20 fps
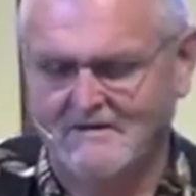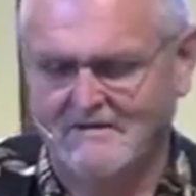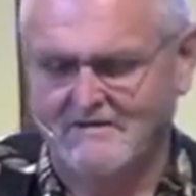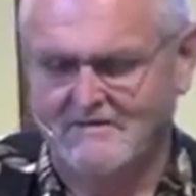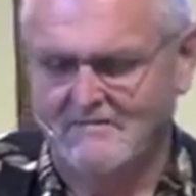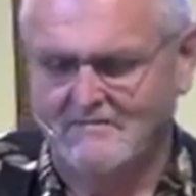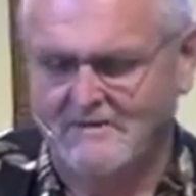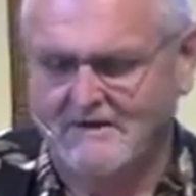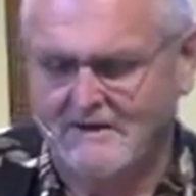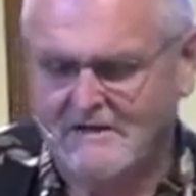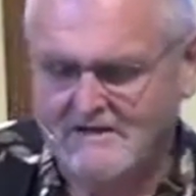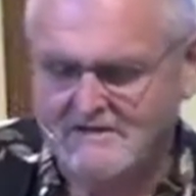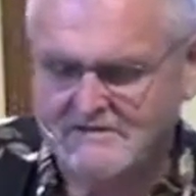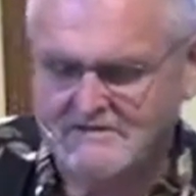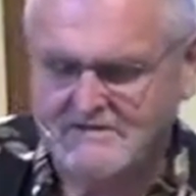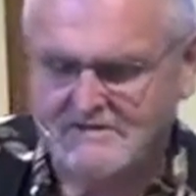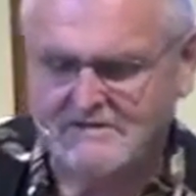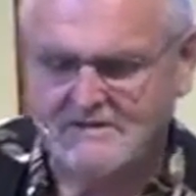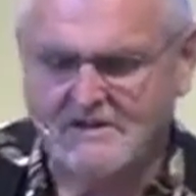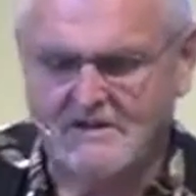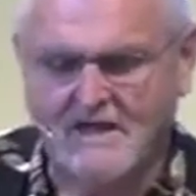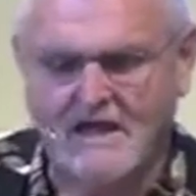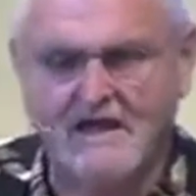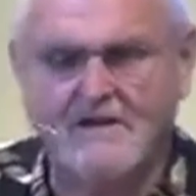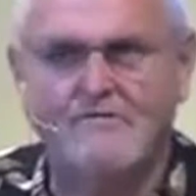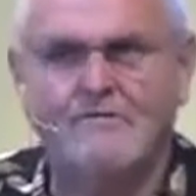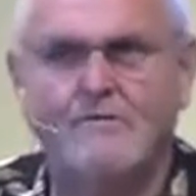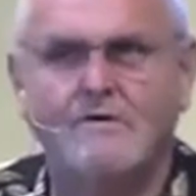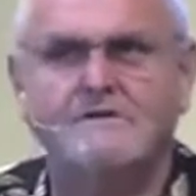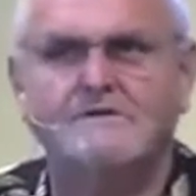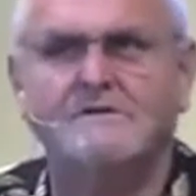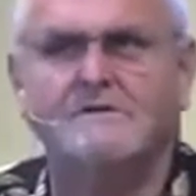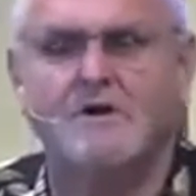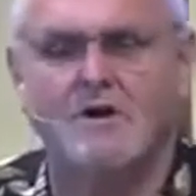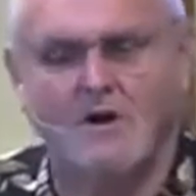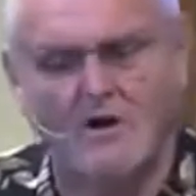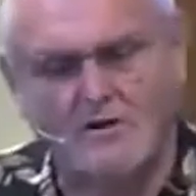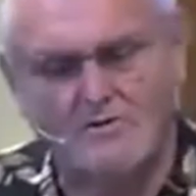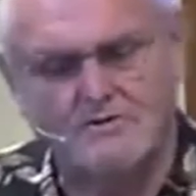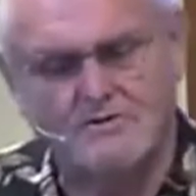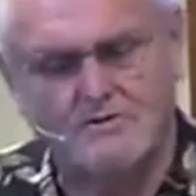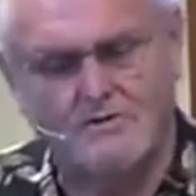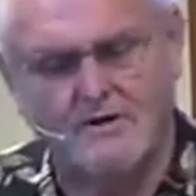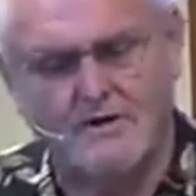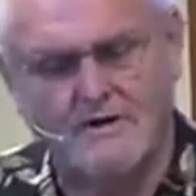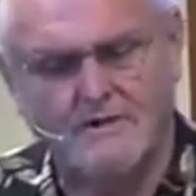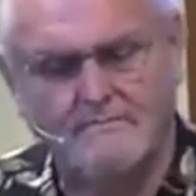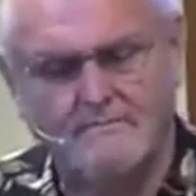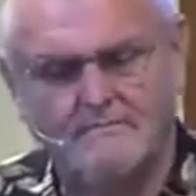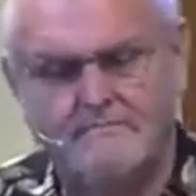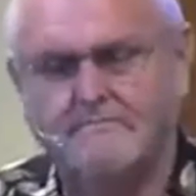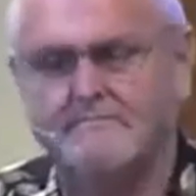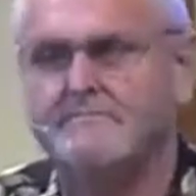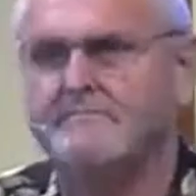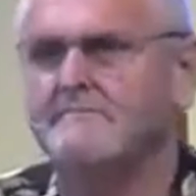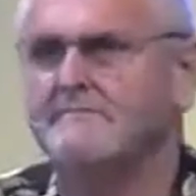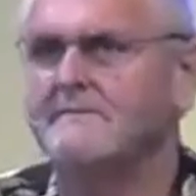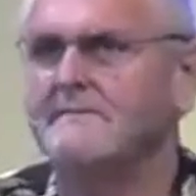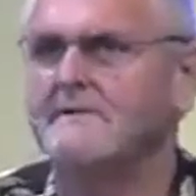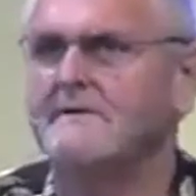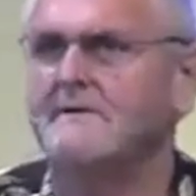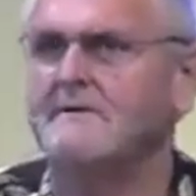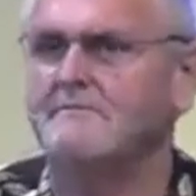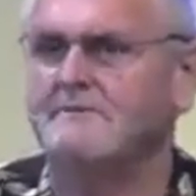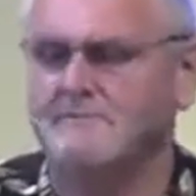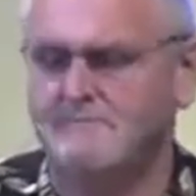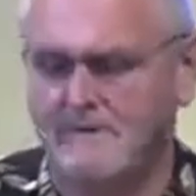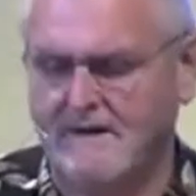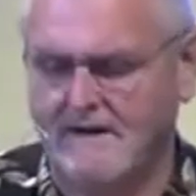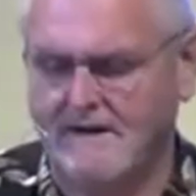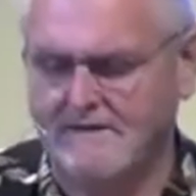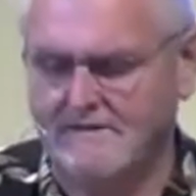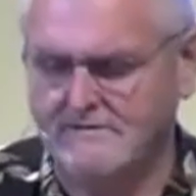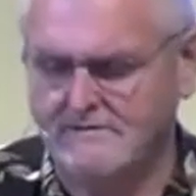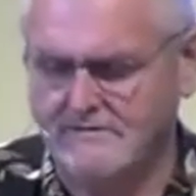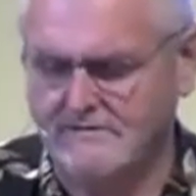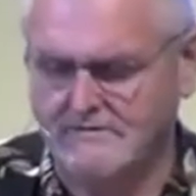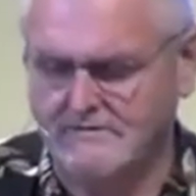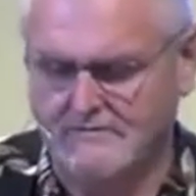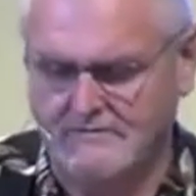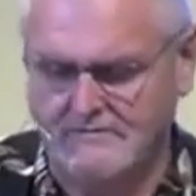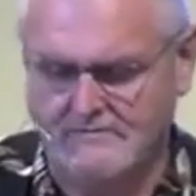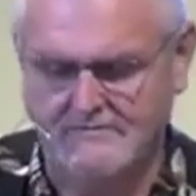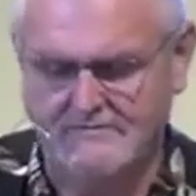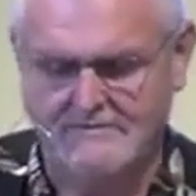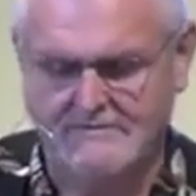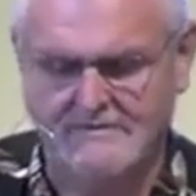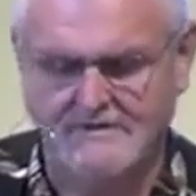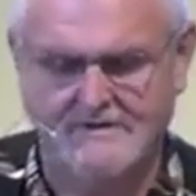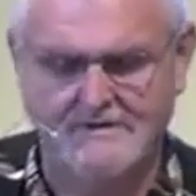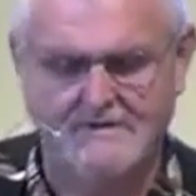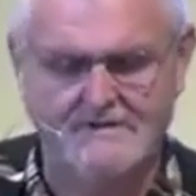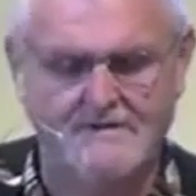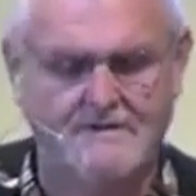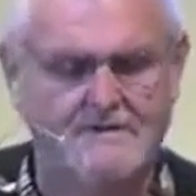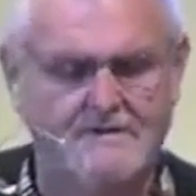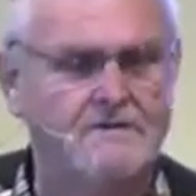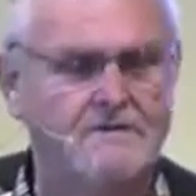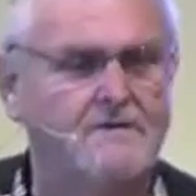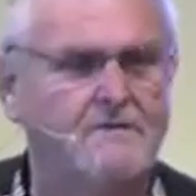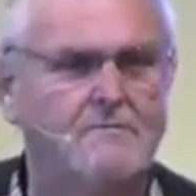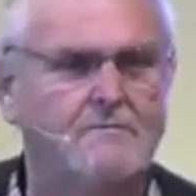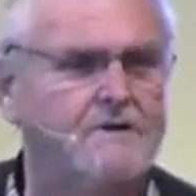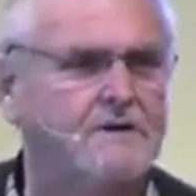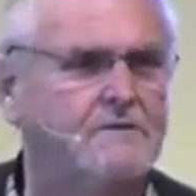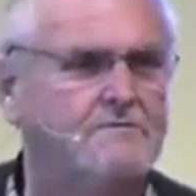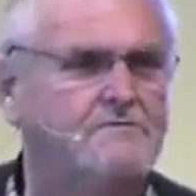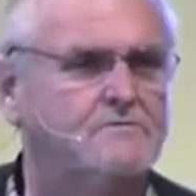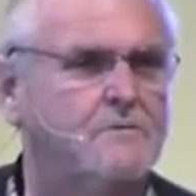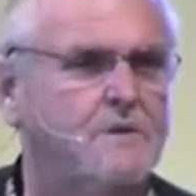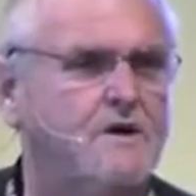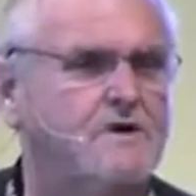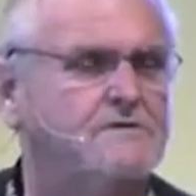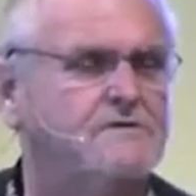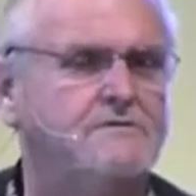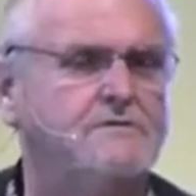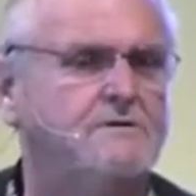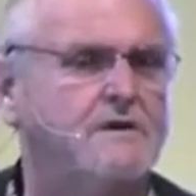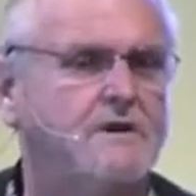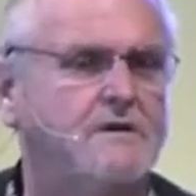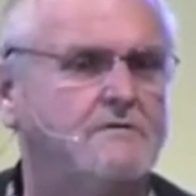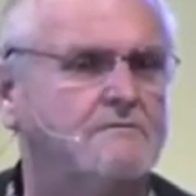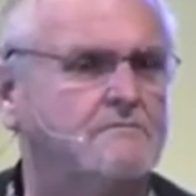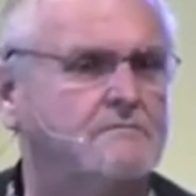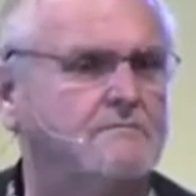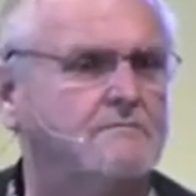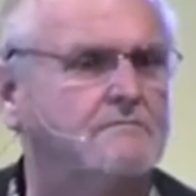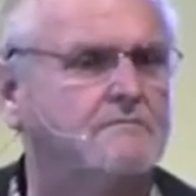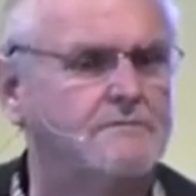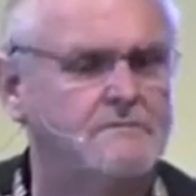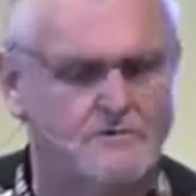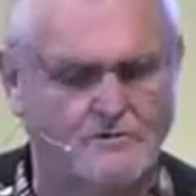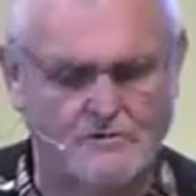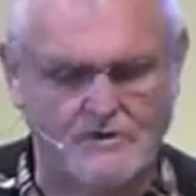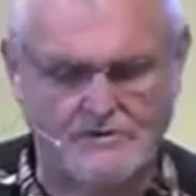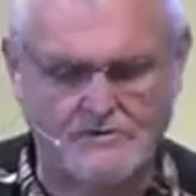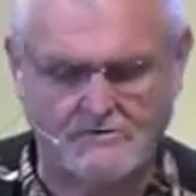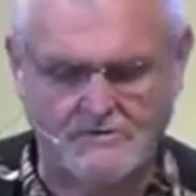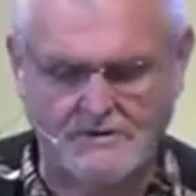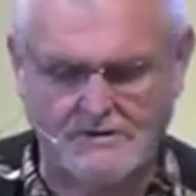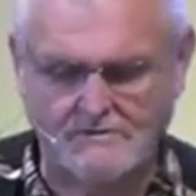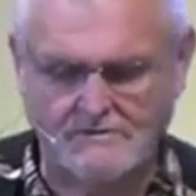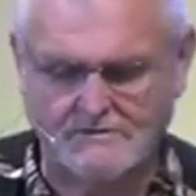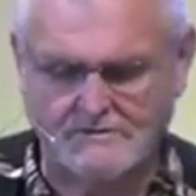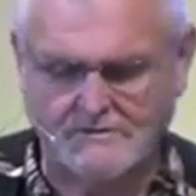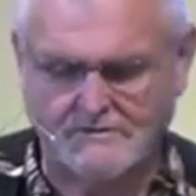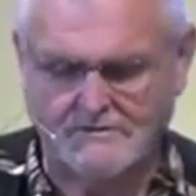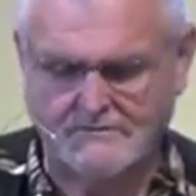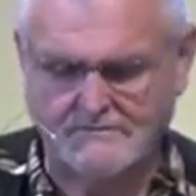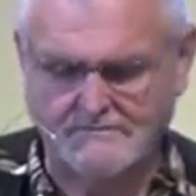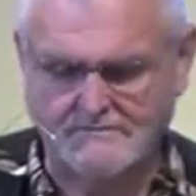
But his life wasn't all joy. It was pain too. When he was way too young, 33 years old,